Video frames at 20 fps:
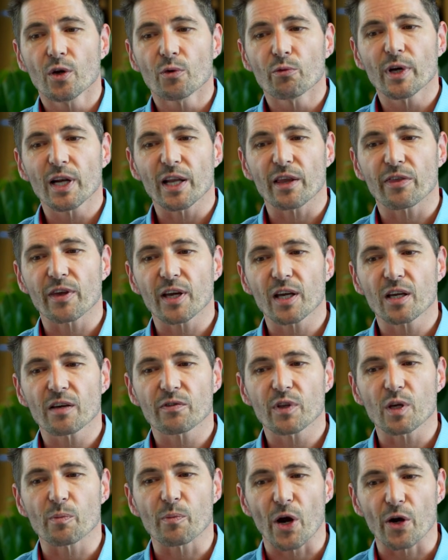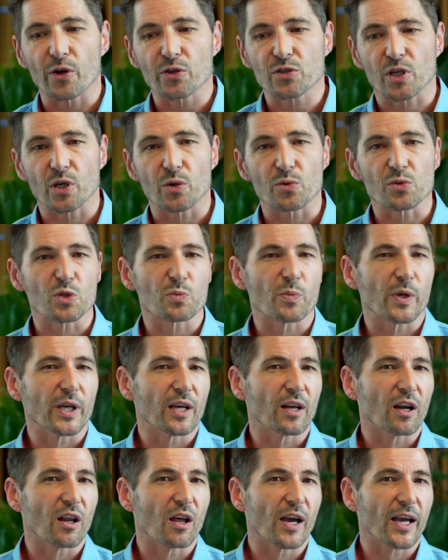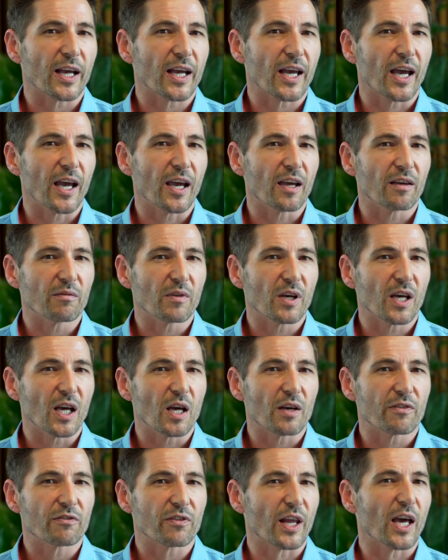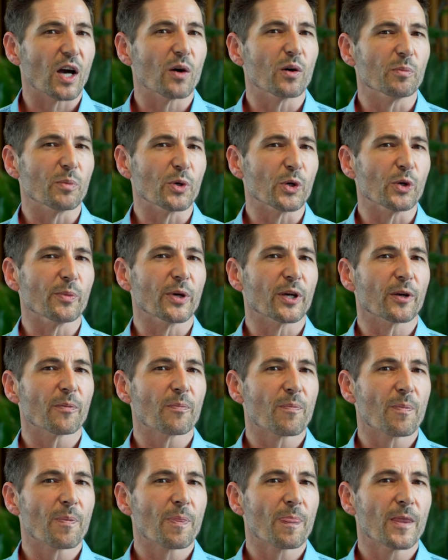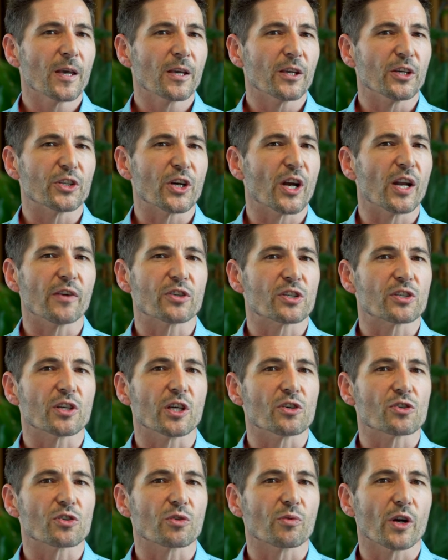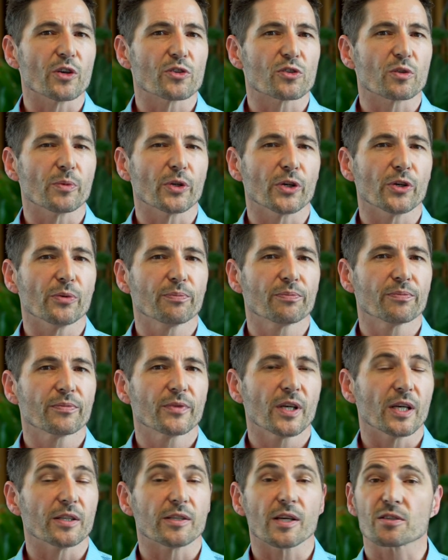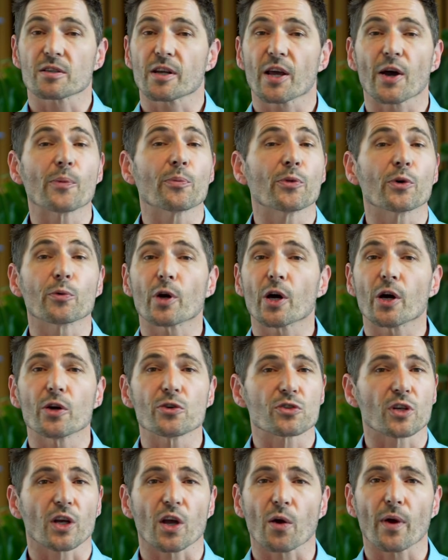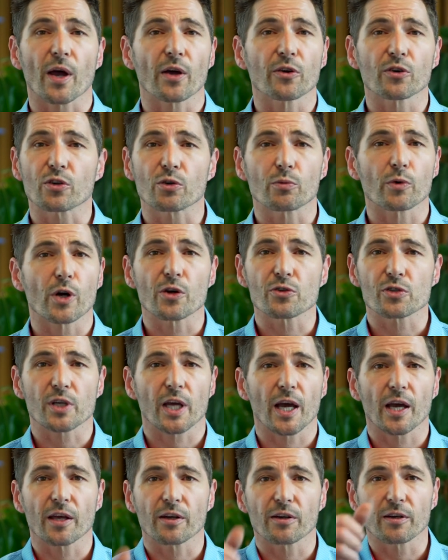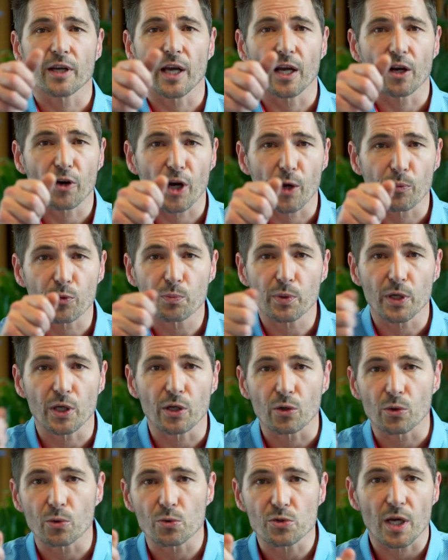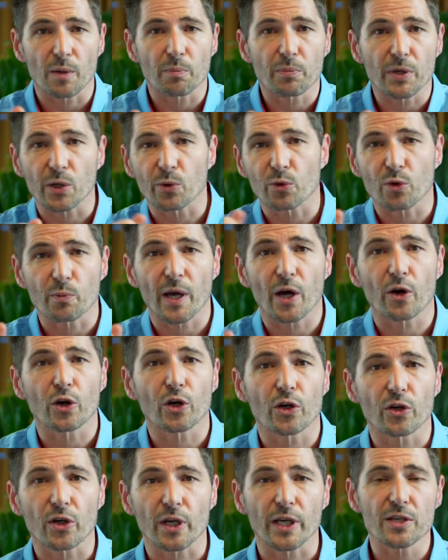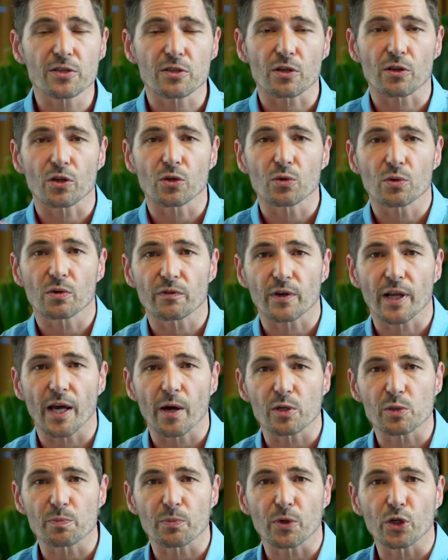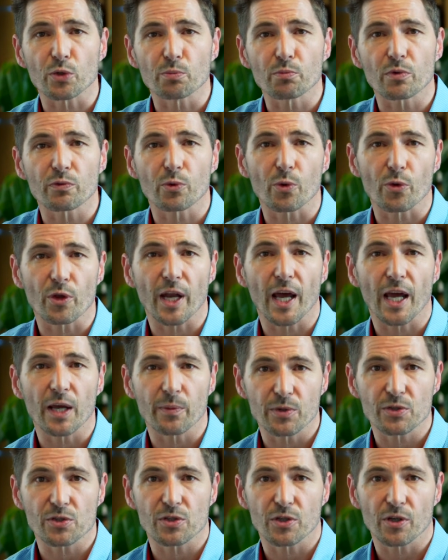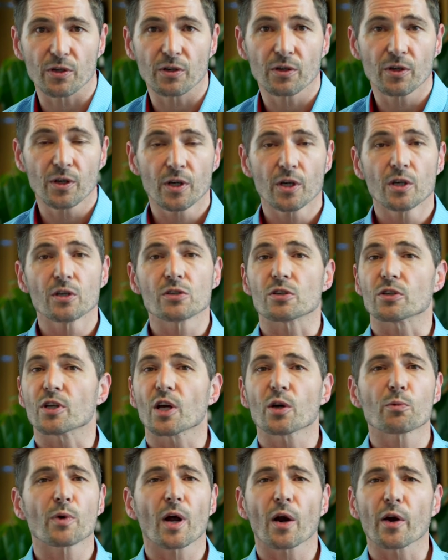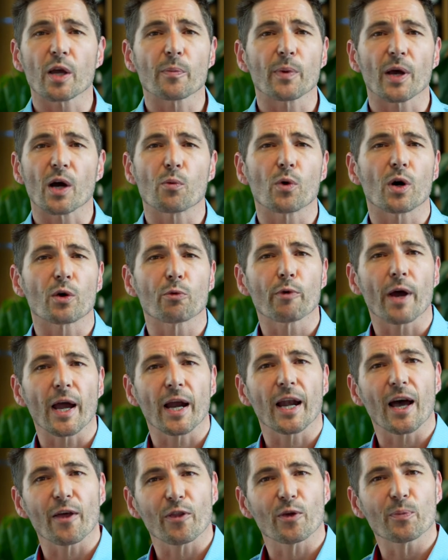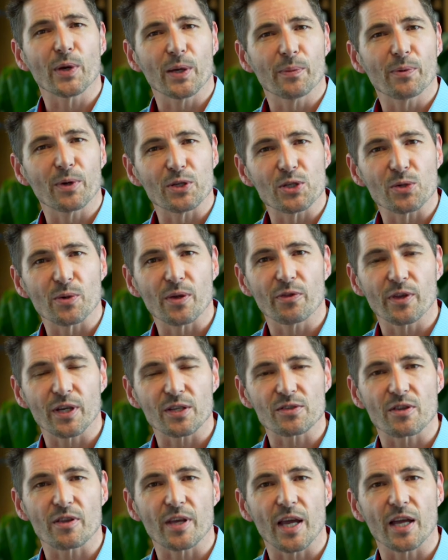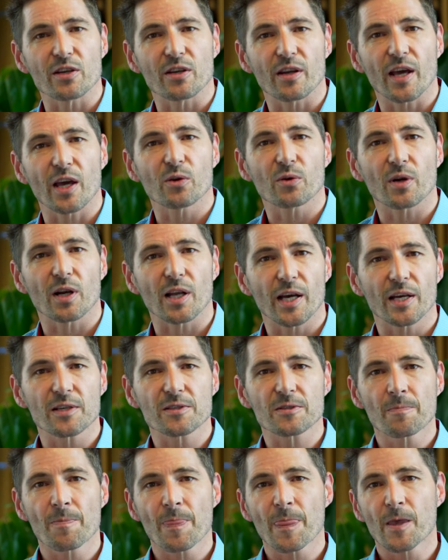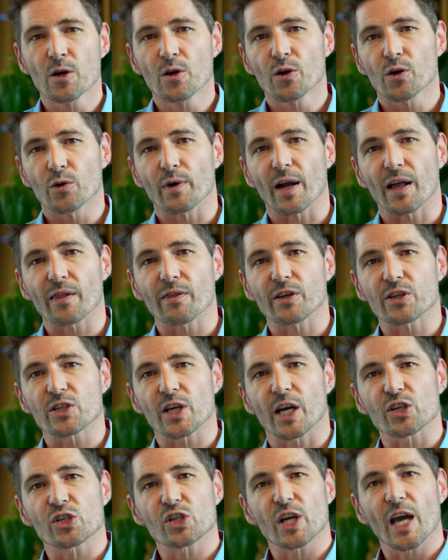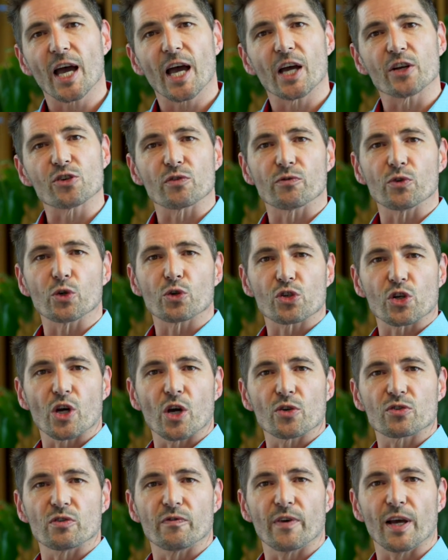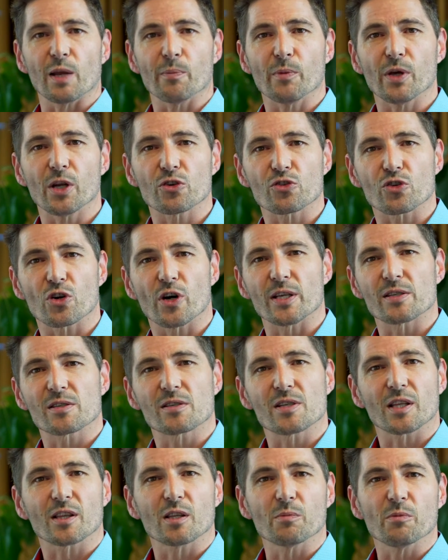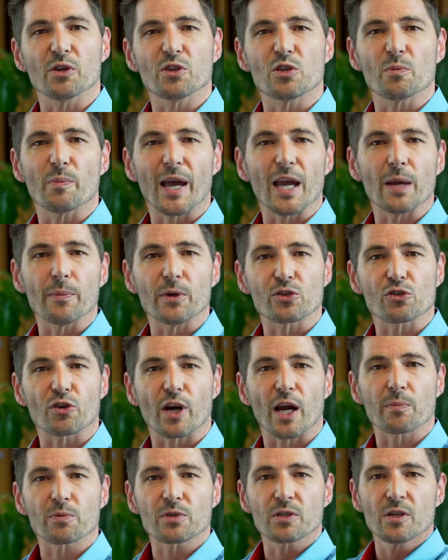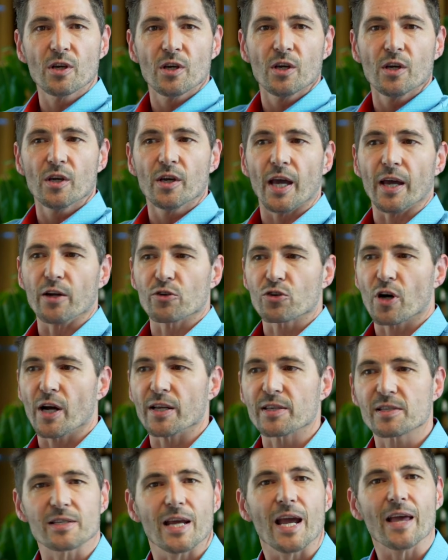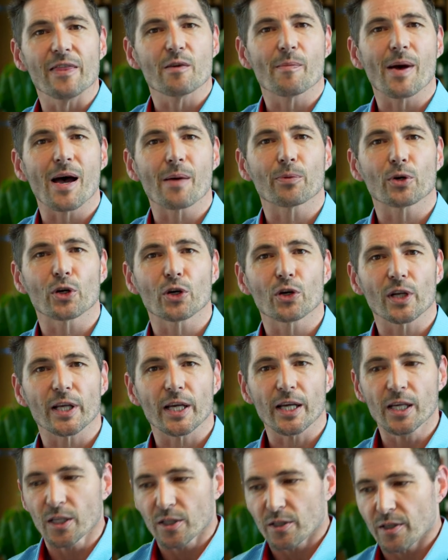Really think of their motor skills as being like a flower blooming. You don't have to teach the rose to bloom. It doesn't help the rose to go out into the rose garden and grab the petals and peel them out early so that your flowers bloom before the neighbours do. So don't worry about what rate other people are doing things in the antenatal class. Rather than take charge of your child's development and try and stick them into baby traps and try and stand them up early